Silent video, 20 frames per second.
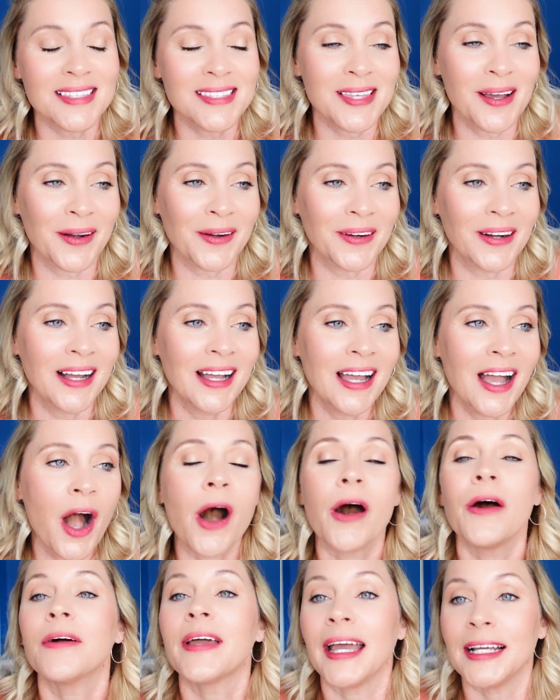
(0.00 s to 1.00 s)
So,
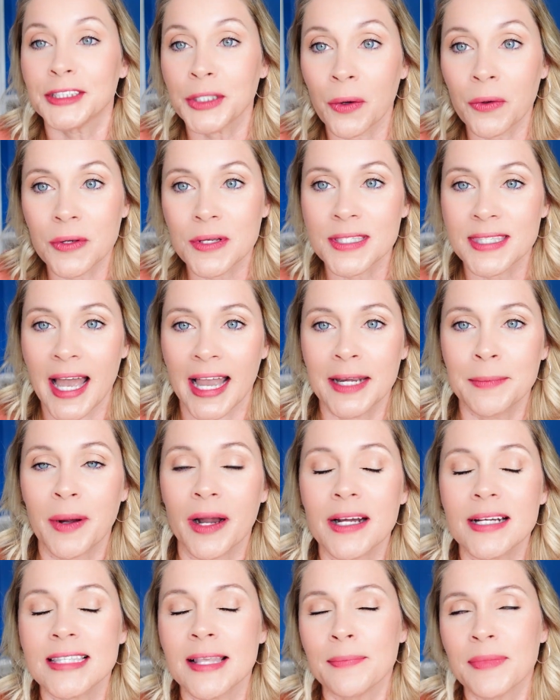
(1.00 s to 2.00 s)
okay, total
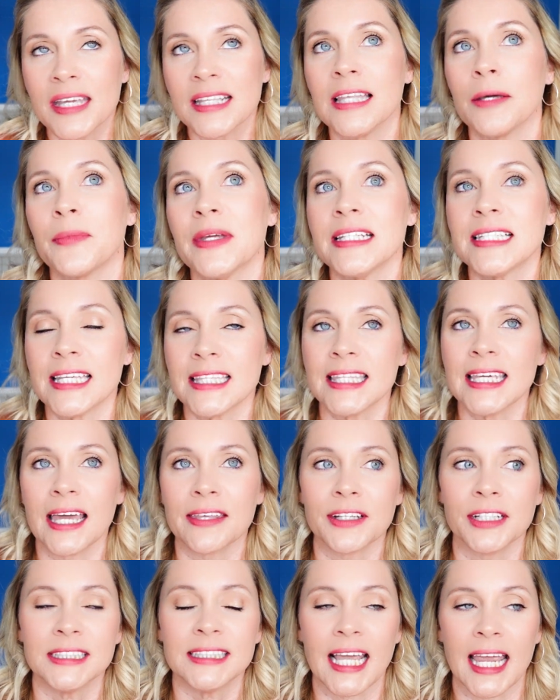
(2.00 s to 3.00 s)
sidebar something that we did the
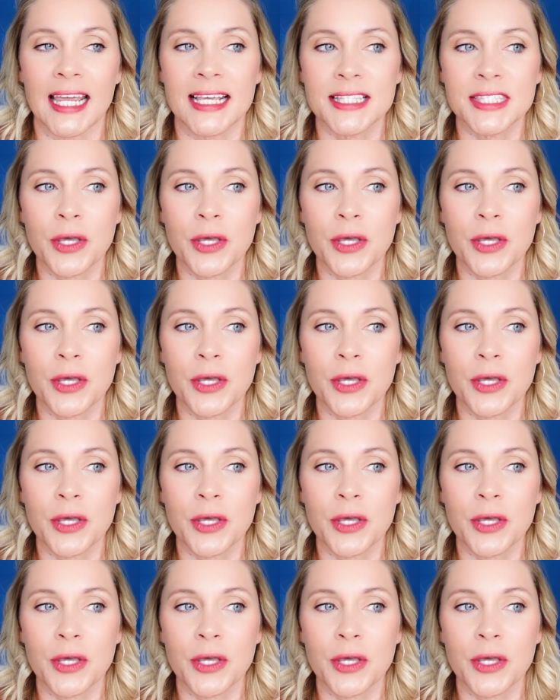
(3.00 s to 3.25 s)
other day.